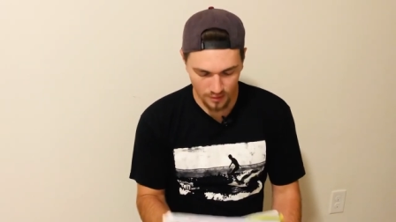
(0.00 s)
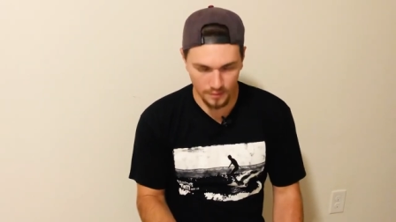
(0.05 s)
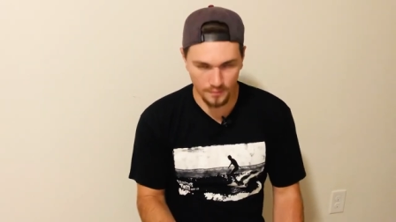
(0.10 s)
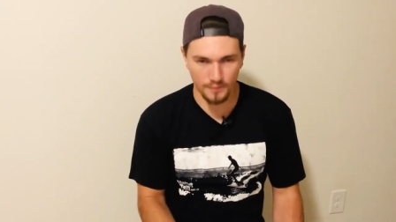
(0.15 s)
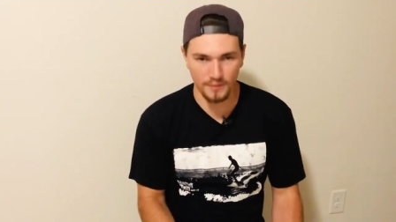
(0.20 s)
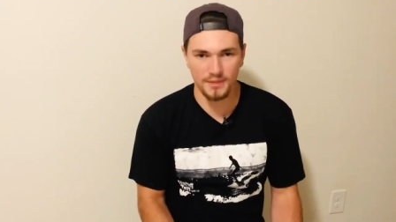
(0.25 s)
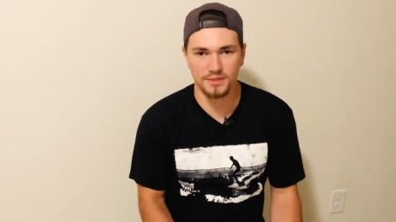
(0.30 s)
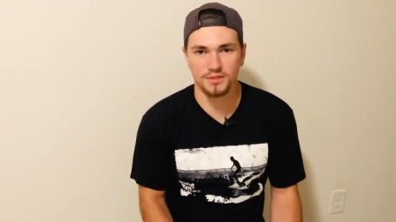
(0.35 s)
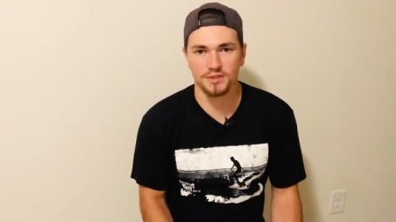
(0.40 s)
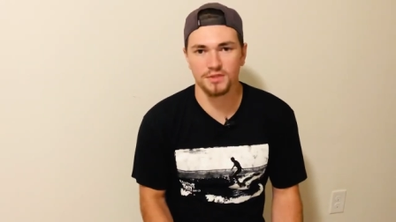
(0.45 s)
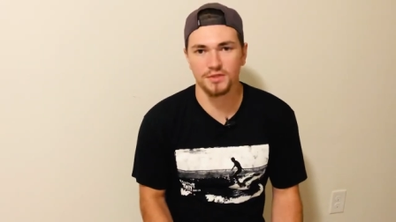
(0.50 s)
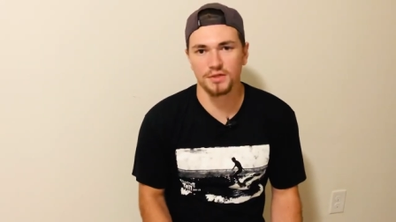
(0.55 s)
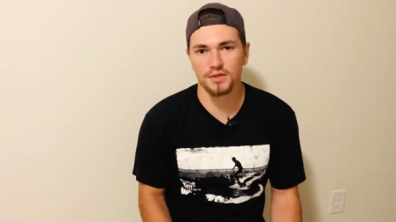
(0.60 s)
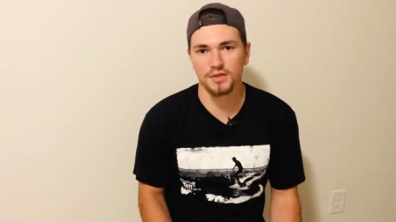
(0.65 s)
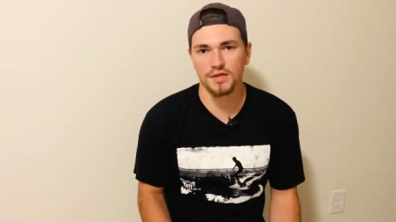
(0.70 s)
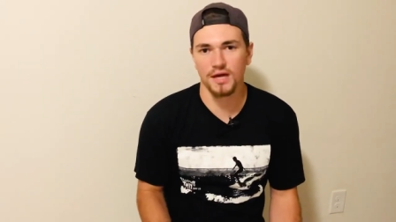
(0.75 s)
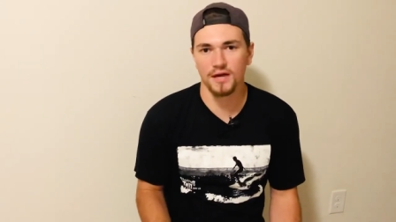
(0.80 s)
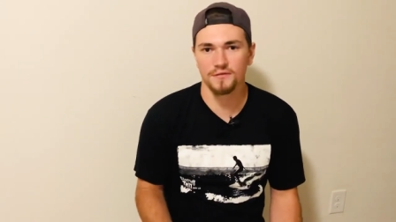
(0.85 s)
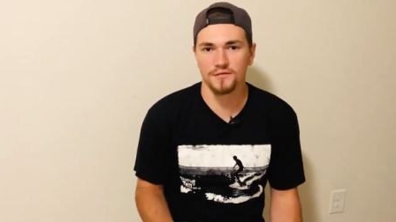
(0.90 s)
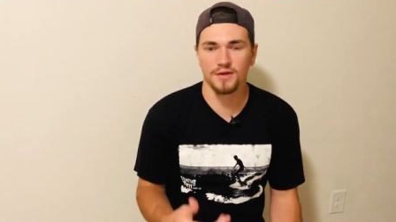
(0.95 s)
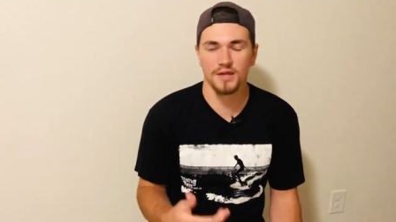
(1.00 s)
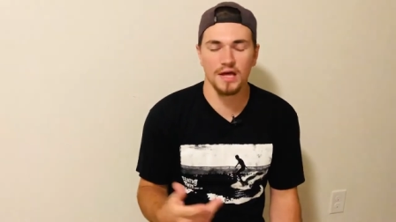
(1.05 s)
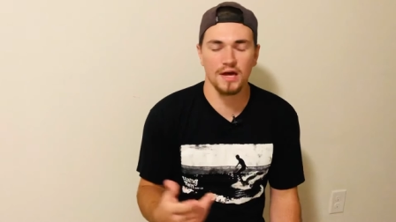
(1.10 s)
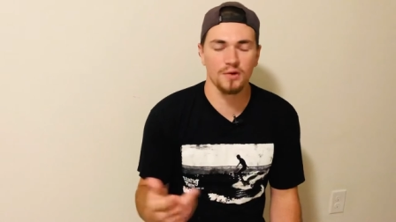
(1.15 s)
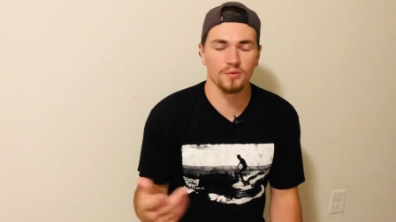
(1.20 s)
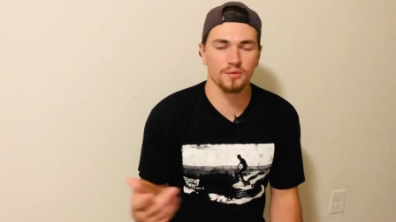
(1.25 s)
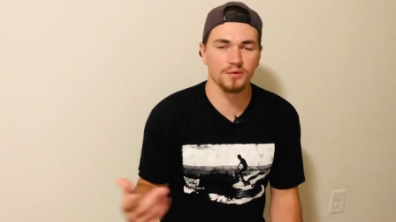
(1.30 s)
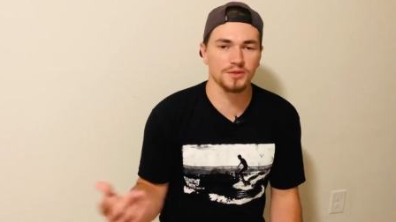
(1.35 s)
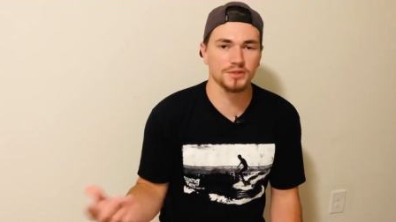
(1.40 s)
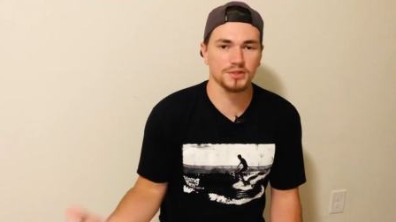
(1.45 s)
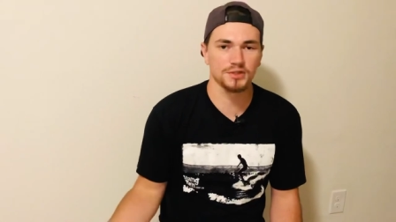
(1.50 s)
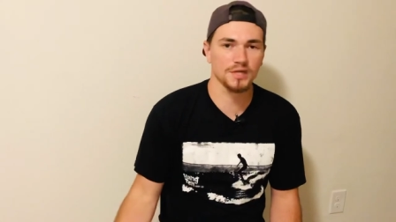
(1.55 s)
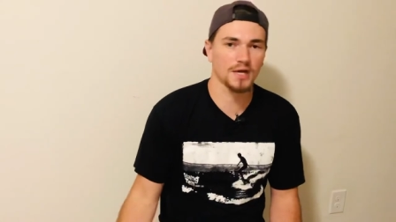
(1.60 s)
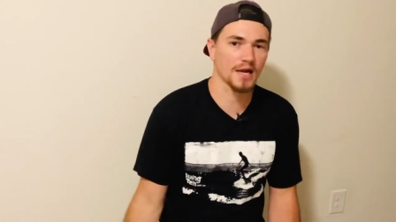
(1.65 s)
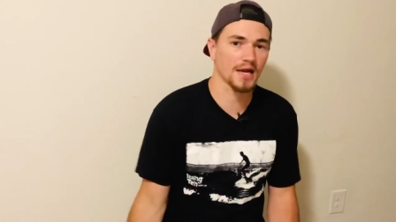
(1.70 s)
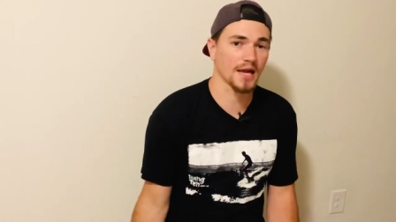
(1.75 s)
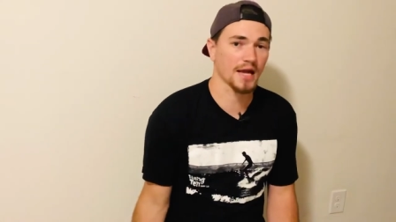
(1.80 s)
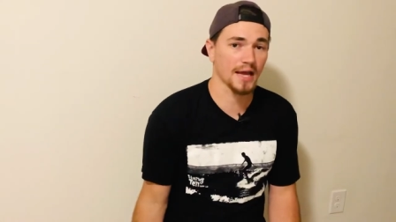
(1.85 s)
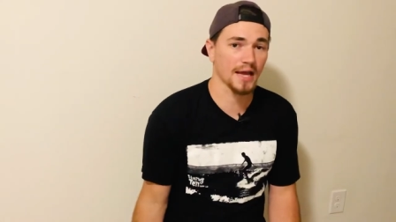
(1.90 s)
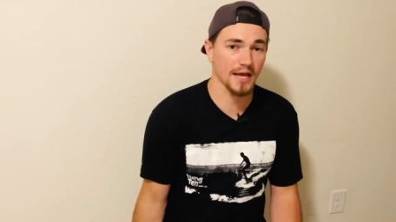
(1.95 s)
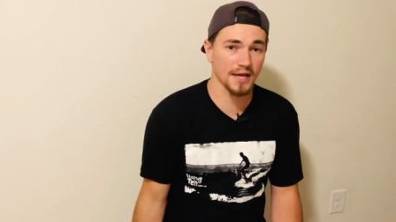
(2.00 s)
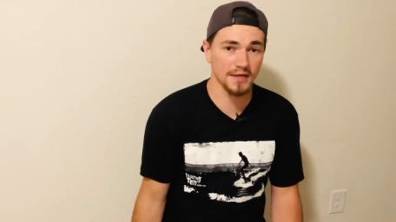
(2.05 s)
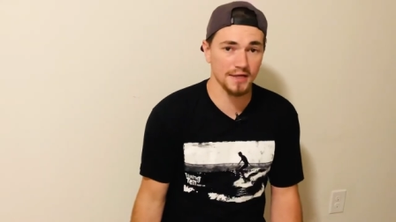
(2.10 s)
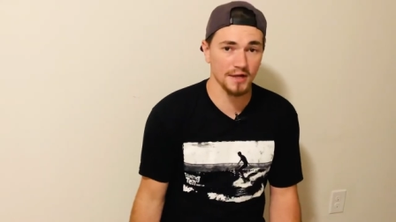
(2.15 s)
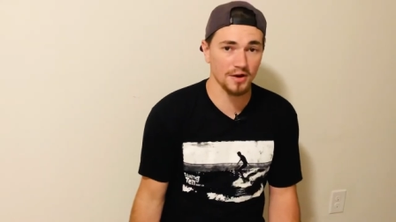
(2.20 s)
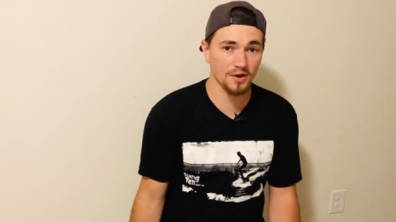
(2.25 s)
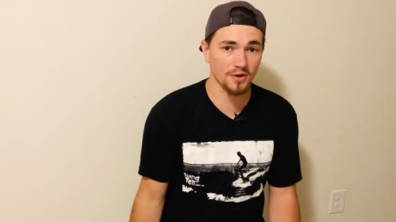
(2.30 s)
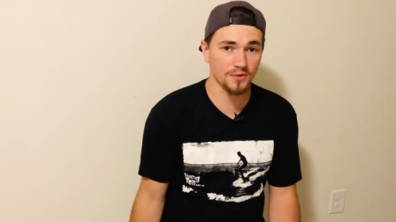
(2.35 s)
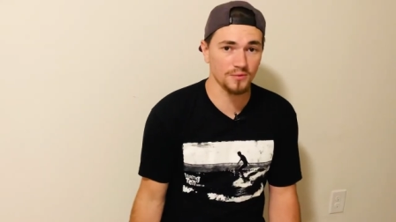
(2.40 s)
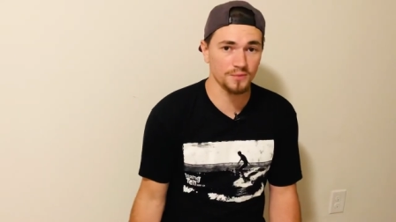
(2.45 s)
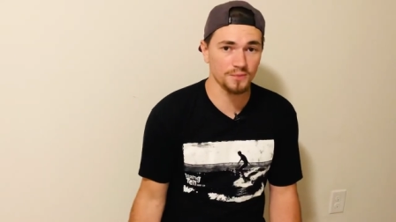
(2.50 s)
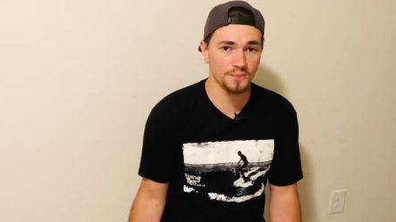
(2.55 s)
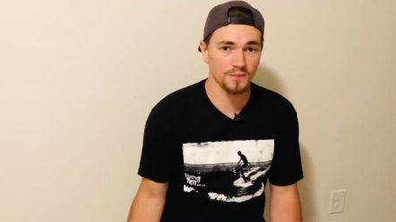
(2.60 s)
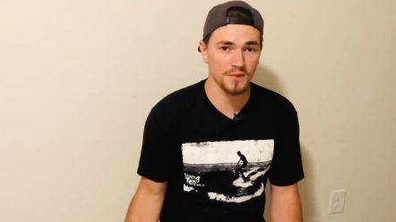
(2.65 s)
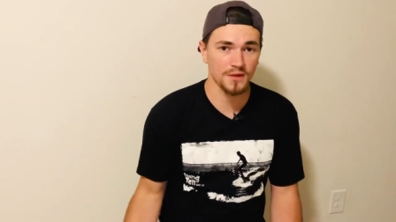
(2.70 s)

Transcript: basically after that we just got a handout